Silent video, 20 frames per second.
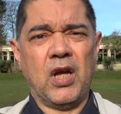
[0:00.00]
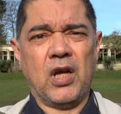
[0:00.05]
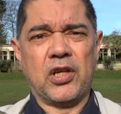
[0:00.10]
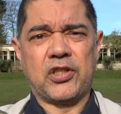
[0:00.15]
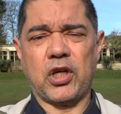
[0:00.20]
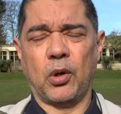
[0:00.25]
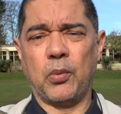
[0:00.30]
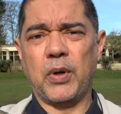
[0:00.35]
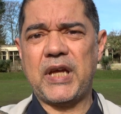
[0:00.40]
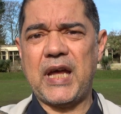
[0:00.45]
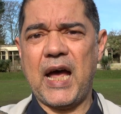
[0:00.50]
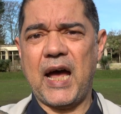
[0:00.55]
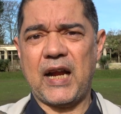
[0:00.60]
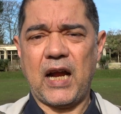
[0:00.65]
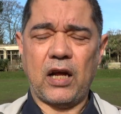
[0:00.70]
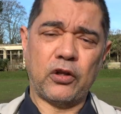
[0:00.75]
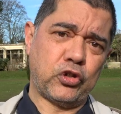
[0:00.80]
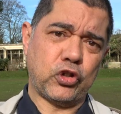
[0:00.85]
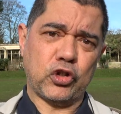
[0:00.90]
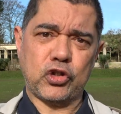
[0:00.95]
So again,
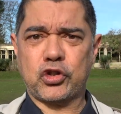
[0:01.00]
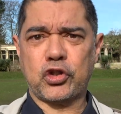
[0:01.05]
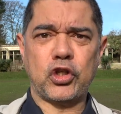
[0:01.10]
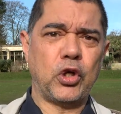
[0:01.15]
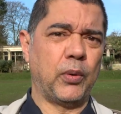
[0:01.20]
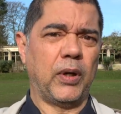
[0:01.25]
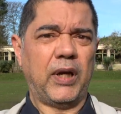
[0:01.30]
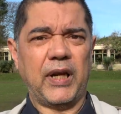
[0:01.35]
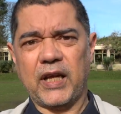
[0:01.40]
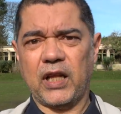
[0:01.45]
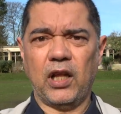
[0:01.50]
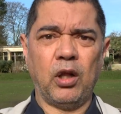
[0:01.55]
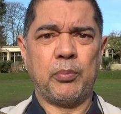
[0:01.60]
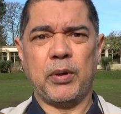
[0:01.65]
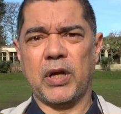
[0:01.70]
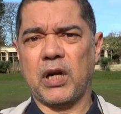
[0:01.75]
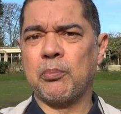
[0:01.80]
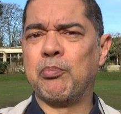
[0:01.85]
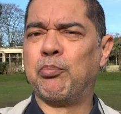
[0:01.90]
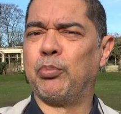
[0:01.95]
I'll just do a little
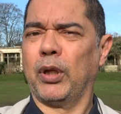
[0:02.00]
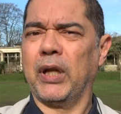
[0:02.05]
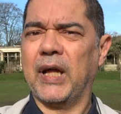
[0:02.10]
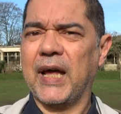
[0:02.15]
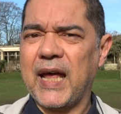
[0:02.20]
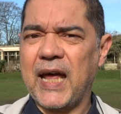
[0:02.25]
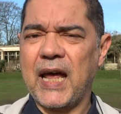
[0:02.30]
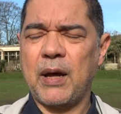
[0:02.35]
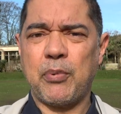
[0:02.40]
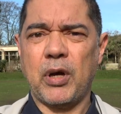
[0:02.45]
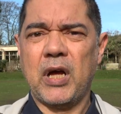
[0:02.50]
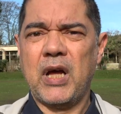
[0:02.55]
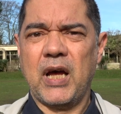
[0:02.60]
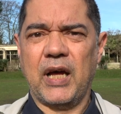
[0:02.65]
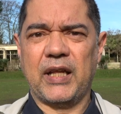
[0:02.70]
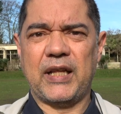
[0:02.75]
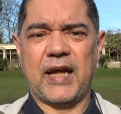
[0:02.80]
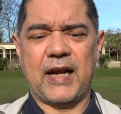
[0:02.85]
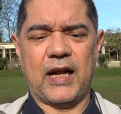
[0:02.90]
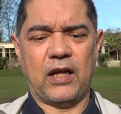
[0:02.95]
bit of blab
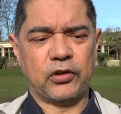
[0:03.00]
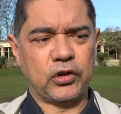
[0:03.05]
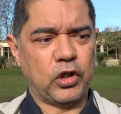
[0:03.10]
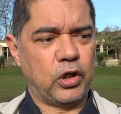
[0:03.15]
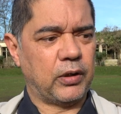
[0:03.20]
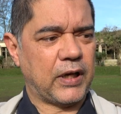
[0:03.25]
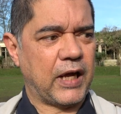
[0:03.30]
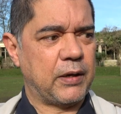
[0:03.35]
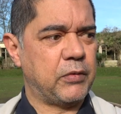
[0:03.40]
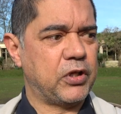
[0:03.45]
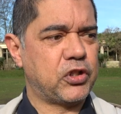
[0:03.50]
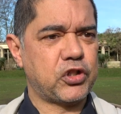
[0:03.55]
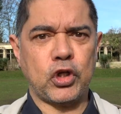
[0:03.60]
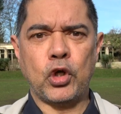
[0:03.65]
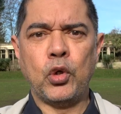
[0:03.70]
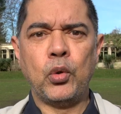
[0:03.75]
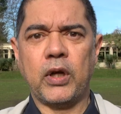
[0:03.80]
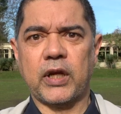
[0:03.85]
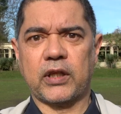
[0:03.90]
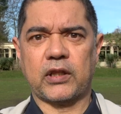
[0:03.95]
and then I'll do like me
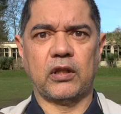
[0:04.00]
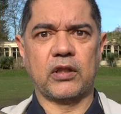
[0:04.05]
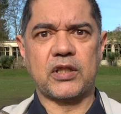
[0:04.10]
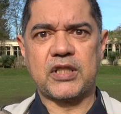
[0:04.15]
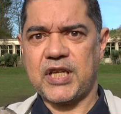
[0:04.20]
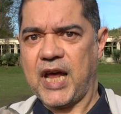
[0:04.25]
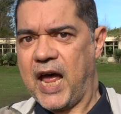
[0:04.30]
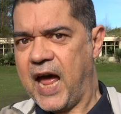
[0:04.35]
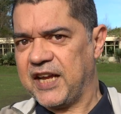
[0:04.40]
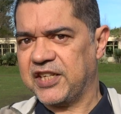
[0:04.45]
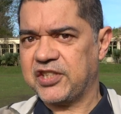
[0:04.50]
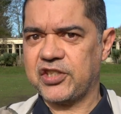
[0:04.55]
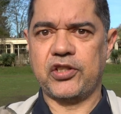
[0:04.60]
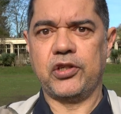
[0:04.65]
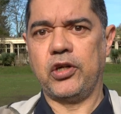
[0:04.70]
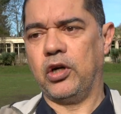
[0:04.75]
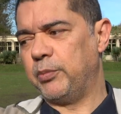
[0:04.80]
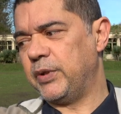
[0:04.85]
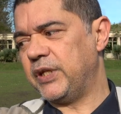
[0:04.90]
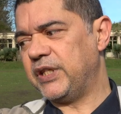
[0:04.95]
two little tests,
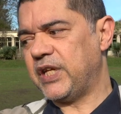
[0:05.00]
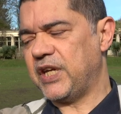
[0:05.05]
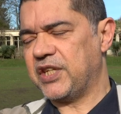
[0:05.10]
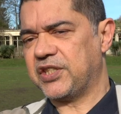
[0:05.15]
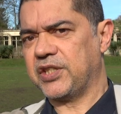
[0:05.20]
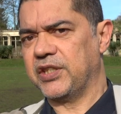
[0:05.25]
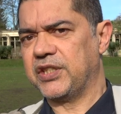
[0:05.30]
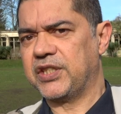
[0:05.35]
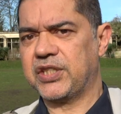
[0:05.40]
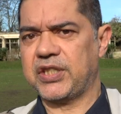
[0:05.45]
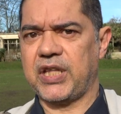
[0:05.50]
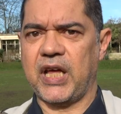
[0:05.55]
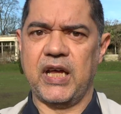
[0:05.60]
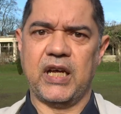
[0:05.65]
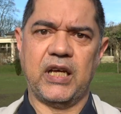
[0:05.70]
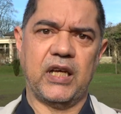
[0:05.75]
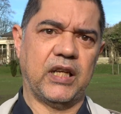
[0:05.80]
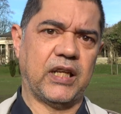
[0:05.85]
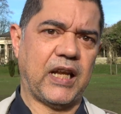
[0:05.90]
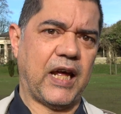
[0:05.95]
you know, me distance
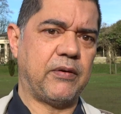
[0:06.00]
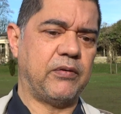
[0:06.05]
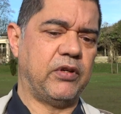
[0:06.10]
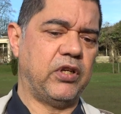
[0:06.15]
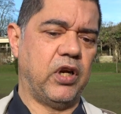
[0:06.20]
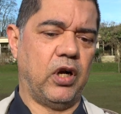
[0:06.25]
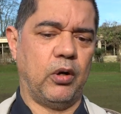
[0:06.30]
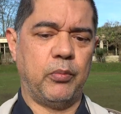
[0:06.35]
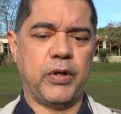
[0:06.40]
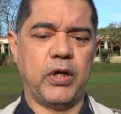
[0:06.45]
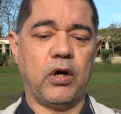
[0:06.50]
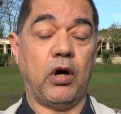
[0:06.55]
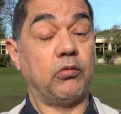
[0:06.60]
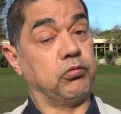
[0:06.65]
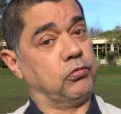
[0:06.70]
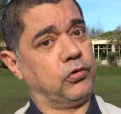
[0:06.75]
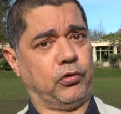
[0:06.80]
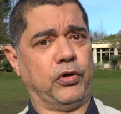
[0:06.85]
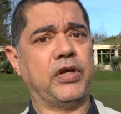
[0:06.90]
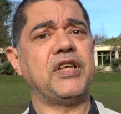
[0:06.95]
thing and like, you know, me, oh,
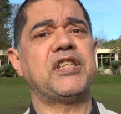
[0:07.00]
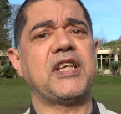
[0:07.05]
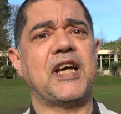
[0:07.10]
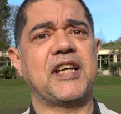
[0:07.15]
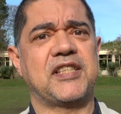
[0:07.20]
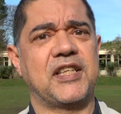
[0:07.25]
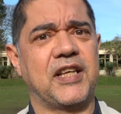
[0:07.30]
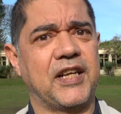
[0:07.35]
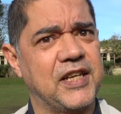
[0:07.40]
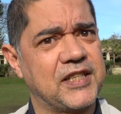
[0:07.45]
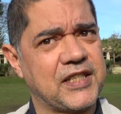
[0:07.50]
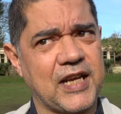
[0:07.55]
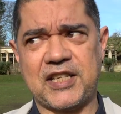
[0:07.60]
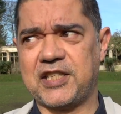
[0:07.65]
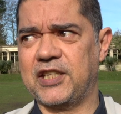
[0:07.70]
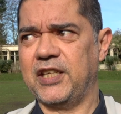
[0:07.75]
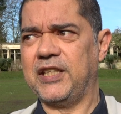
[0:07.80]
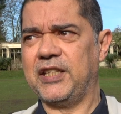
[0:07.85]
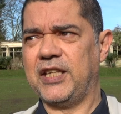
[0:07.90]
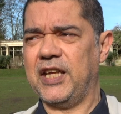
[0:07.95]
three tests it is
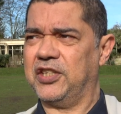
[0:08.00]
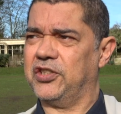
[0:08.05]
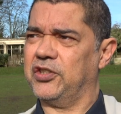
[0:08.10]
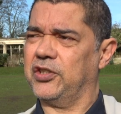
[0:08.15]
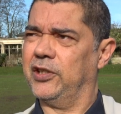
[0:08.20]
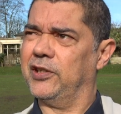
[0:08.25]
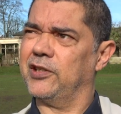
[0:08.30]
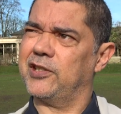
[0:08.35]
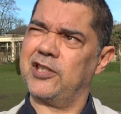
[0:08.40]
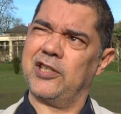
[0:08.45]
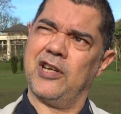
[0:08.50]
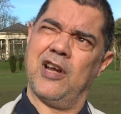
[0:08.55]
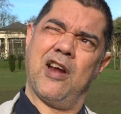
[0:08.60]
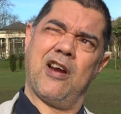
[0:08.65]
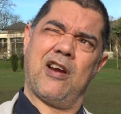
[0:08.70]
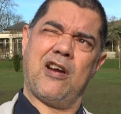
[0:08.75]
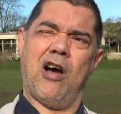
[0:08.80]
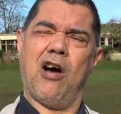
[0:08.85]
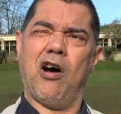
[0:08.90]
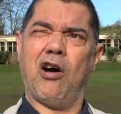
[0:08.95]
actually distance
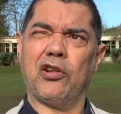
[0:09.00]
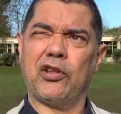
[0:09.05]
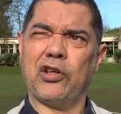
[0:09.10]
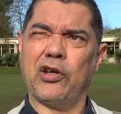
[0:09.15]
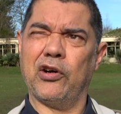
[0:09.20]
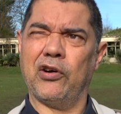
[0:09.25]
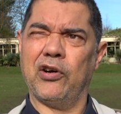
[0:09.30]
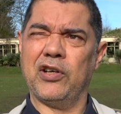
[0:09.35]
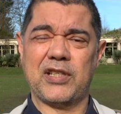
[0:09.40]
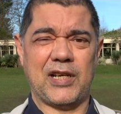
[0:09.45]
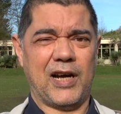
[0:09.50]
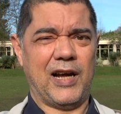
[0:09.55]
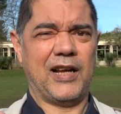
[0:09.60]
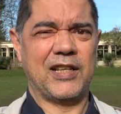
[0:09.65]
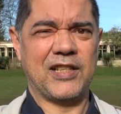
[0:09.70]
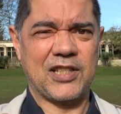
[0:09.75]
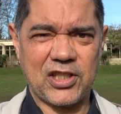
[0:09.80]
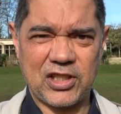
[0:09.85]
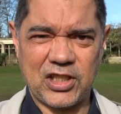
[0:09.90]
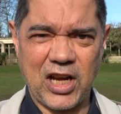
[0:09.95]
cardioid
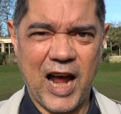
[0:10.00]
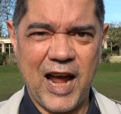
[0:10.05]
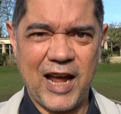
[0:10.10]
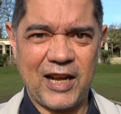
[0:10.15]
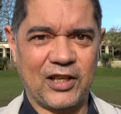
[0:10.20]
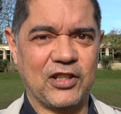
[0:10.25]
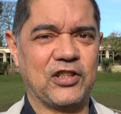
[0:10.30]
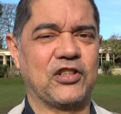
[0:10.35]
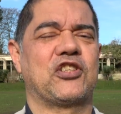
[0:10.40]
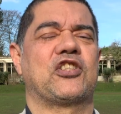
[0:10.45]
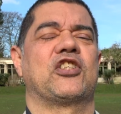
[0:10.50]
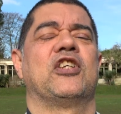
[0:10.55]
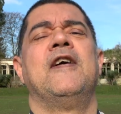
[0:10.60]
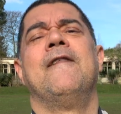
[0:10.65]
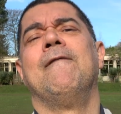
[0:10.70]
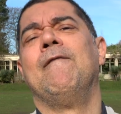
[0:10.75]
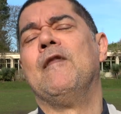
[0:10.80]
and silence.